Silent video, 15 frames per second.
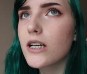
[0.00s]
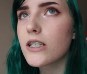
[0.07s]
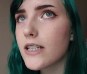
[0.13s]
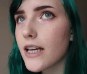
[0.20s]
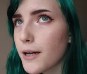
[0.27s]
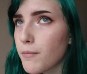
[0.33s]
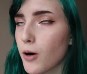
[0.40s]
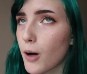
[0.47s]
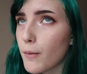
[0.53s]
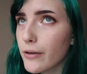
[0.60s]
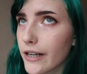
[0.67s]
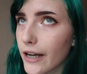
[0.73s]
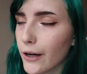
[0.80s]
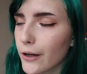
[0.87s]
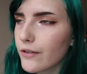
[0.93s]
take proper
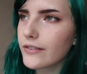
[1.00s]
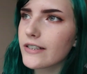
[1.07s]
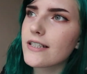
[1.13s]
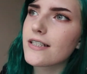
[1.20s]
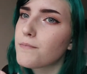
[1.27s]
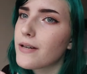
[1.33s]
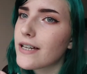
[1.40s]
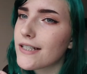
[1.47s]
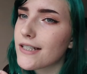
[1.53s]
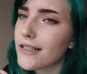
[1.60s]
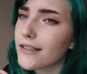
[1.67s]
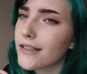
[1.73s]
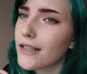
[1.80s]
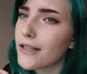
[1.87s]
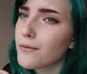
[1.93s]
care of it.
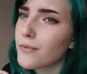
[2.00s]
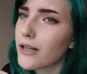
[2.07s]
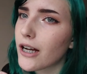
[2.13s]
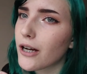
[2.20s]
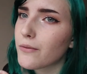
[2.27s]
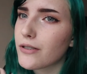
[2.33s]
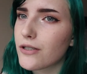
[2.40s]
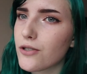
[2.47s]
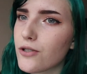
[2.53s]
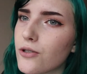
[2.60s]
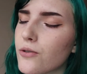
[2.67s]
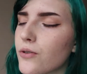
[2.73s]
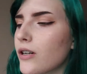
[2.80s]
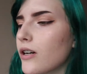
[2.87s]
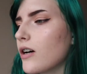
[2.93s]
Basically, what I would
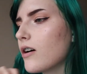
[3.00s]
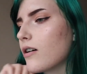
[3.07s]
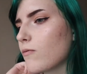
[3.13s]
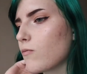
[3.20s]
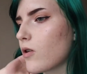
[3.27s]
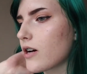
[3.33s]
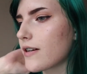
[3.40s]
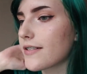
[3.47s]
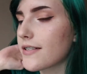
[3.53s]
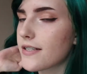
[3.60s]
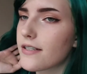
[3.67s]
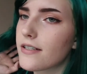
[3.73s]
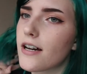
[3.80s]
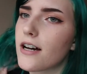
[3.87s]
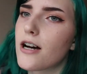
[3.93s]
do
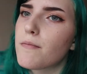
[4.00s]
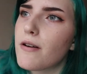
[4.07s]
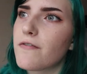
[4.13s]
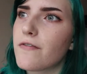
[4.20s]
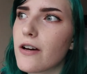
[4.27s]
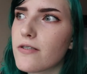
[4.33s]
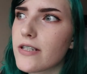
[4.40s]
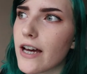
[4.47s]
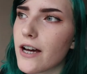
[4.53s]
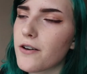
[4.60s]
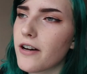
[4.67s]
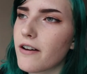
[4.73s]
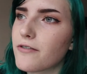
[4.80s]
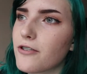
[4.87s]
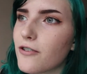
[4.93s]
was, I found
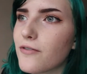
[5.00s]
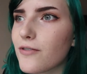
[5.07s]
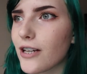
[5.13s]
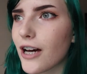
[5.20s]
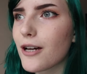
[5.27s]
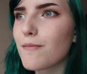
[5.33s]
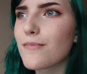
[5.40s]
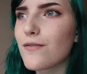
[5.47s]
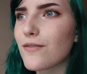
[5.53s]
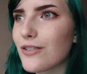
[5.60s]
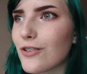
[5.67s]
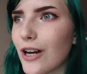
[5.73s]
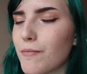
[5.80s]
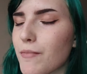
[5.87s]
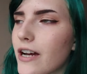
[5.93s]
out after a few times of it
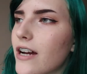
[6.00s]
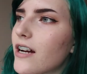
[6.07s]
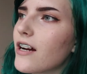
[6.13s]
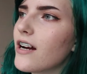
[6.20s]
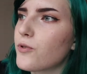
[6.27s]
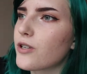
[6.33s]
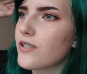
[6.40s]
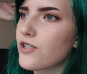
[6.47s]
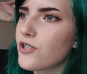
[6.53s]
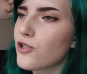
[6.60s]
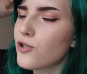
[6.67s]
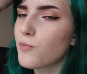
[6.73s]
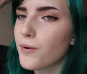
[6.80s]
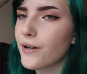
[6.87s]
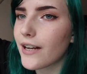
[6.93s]
drying my hair, was
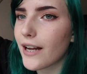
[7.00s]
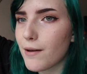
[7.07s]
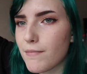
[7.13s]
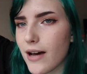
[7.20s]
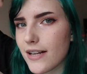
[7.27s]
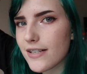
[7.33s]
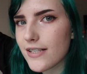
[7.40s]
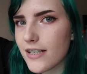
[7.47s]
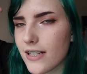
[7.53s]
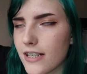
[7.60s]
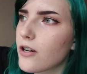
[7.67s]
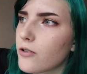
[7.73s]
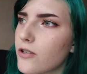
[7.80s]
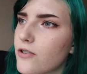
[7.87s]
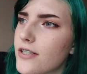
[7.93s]
to put a mask in.
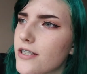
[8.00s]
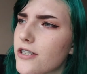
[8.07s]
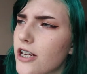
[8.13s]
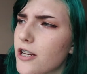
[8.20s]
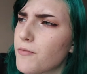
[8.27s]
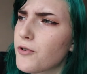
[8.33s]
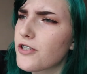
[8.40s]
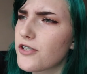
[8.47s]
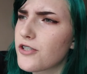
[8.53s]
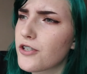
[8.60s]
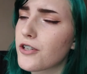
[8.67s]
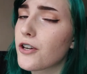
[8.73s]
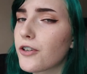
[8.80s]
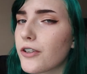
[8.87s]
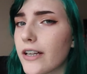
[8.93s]
I would use the Shea Moisture
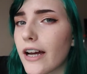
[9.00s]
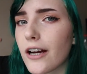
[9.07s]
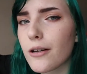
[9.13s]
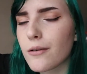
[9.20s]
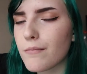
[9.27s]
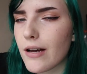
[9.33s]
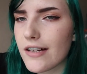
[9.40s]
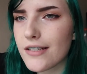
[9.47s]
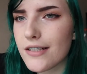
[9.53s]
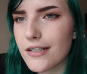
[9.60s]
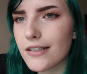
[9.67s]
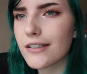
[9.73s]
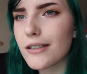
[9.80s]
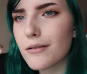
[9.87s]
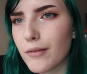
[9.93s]
curly hair
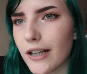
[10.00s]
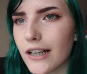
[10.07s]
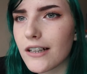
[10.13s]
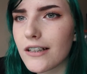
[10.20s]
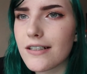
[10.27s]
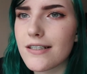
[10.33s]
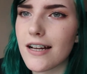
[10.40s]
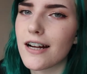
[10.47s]
mask in my hair because I